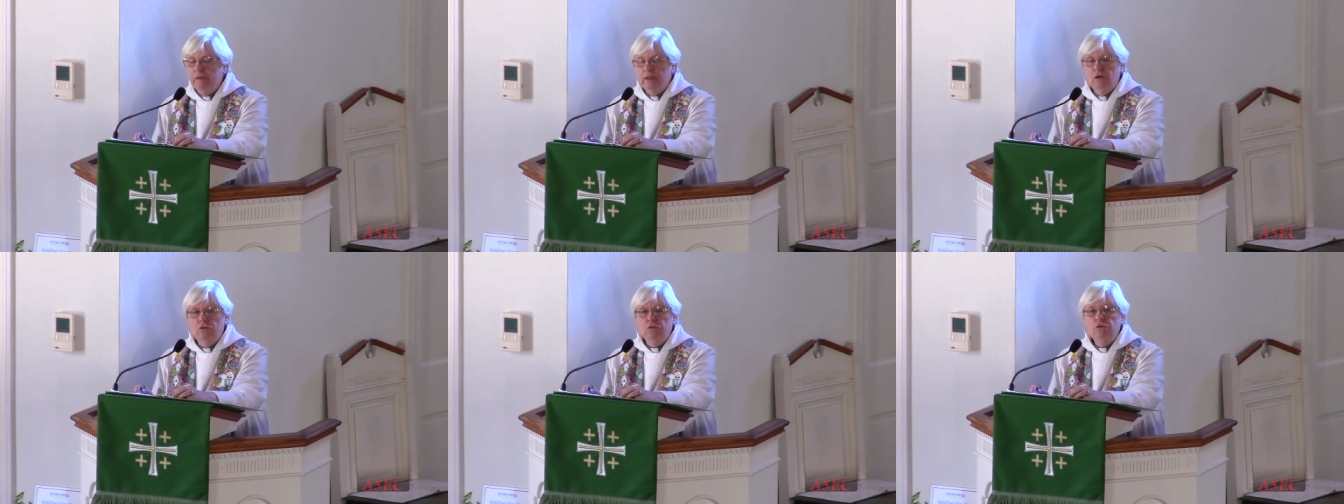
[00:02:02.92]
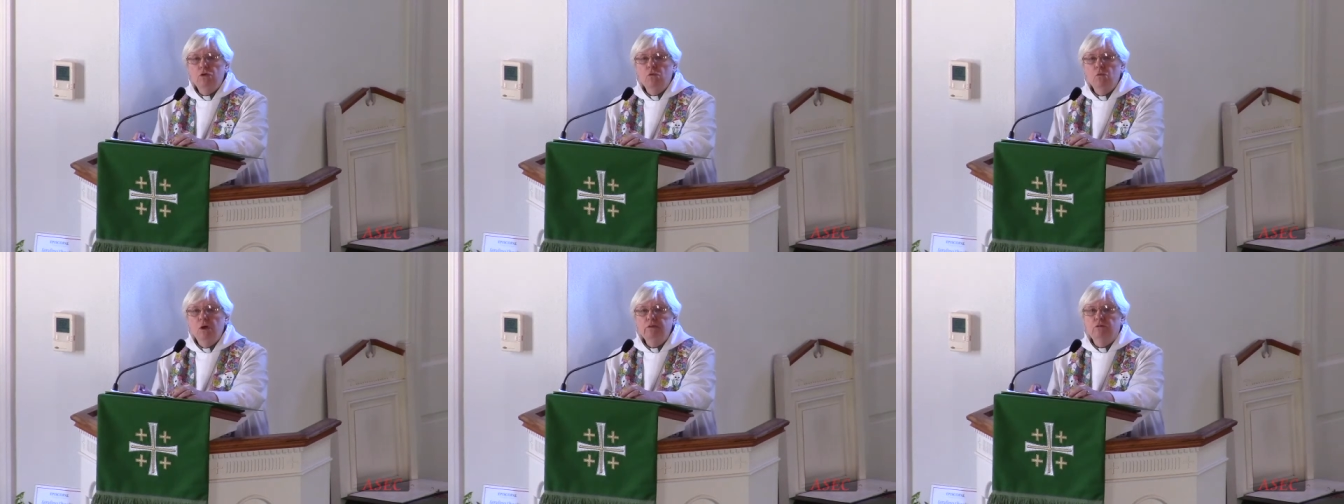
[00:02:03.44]
they don't know
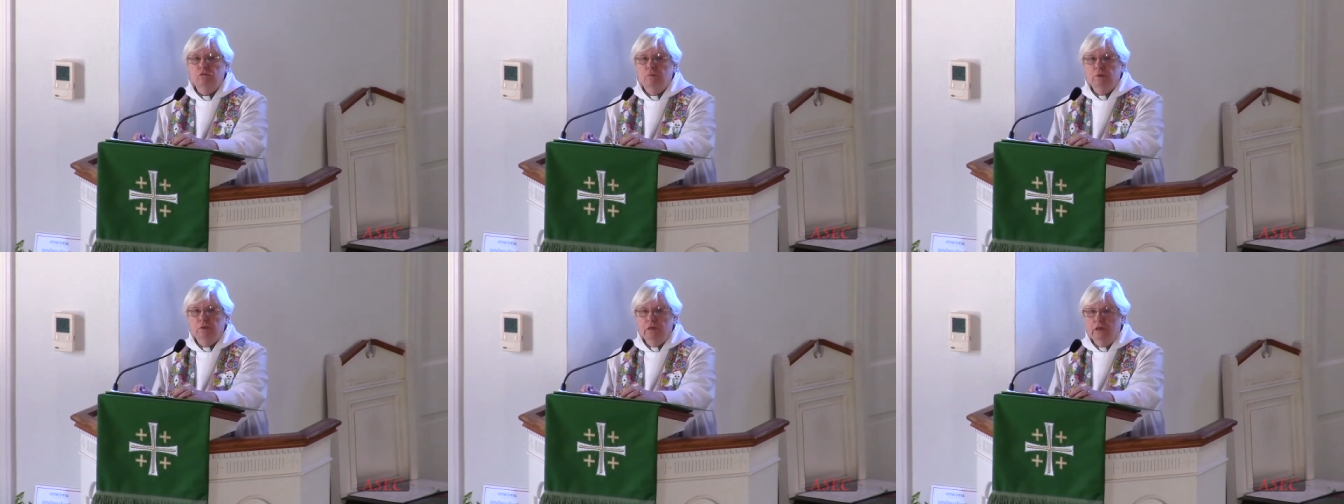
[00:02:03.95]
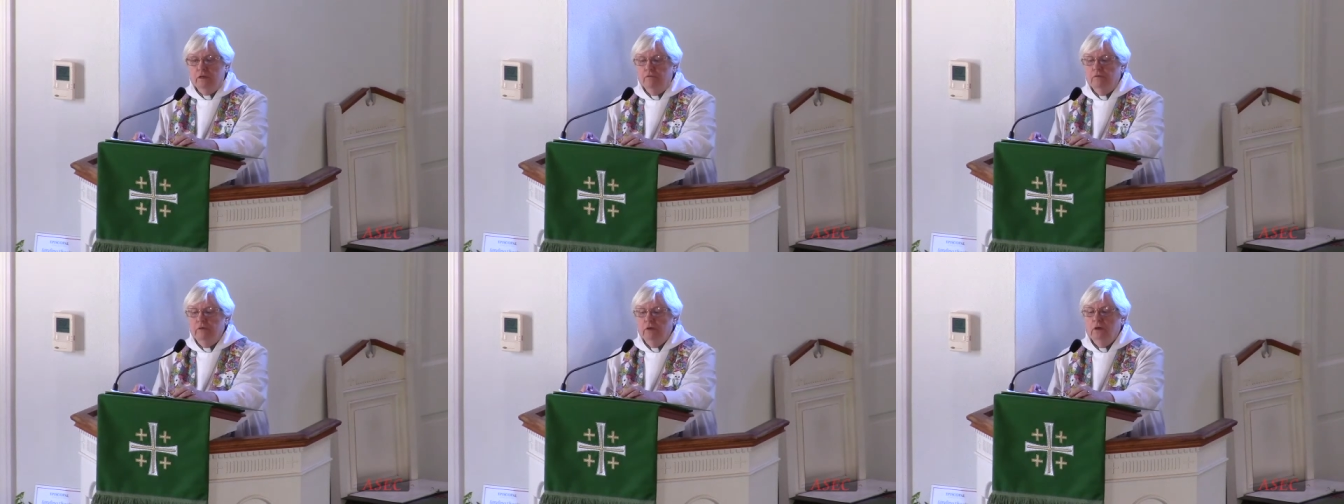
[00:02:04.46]
what to
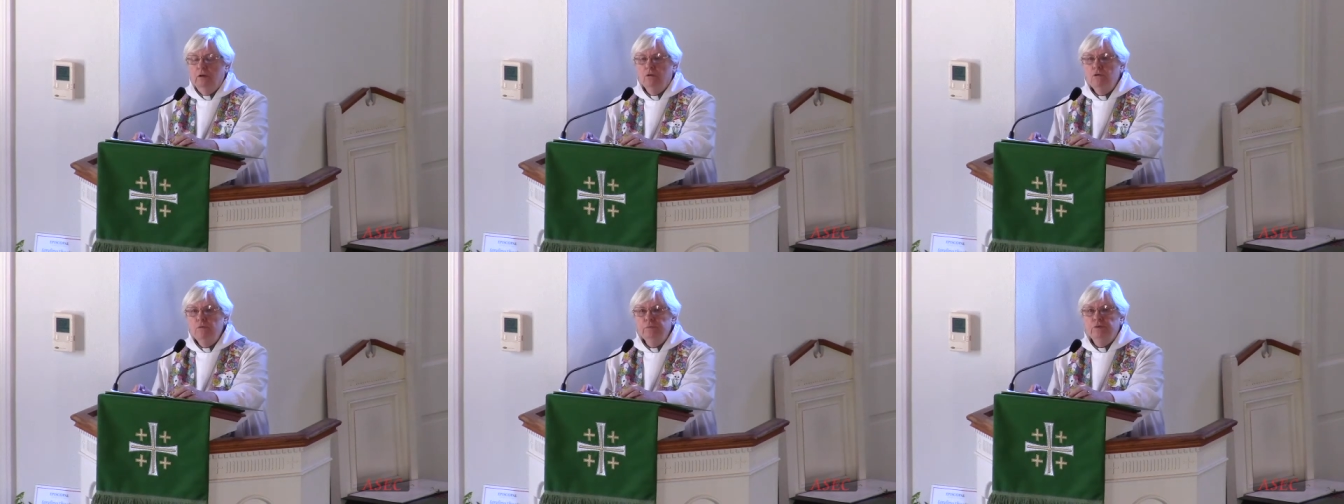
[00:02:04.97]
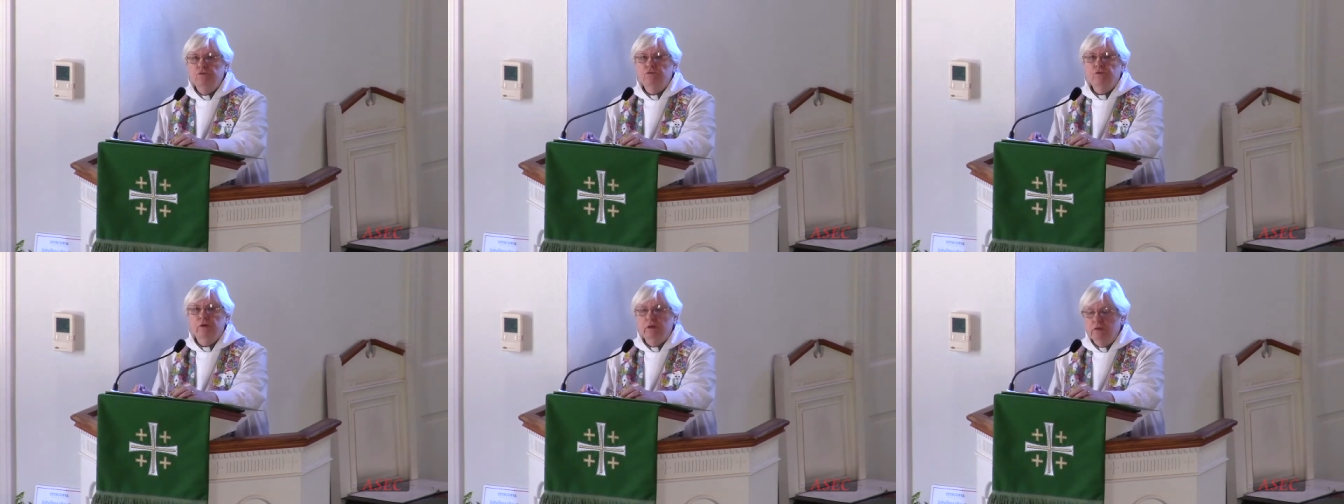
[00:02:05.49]
believe, whom to
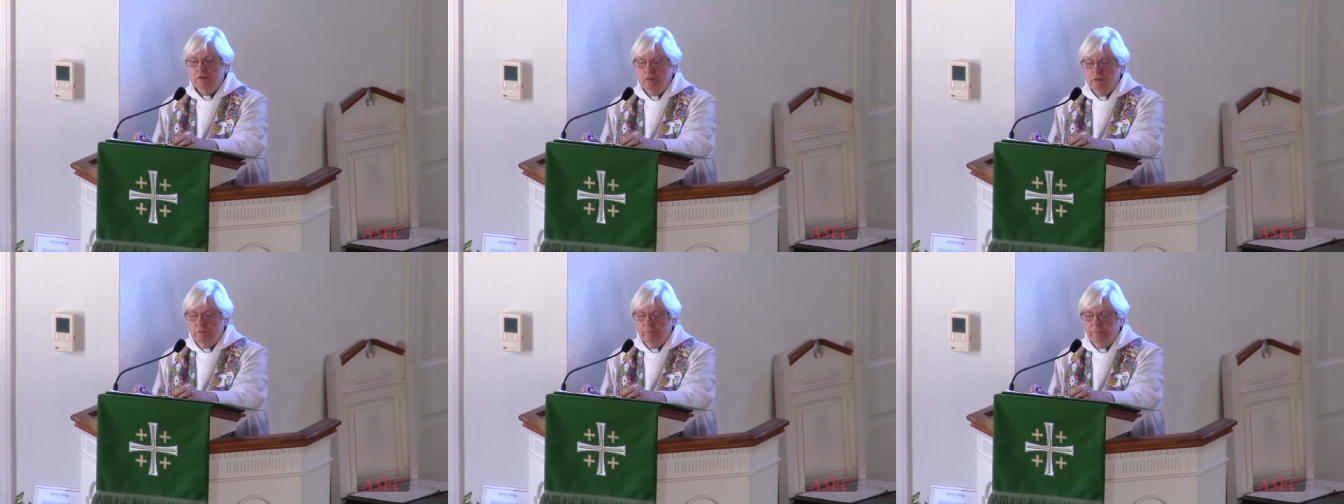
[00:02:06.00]
trust.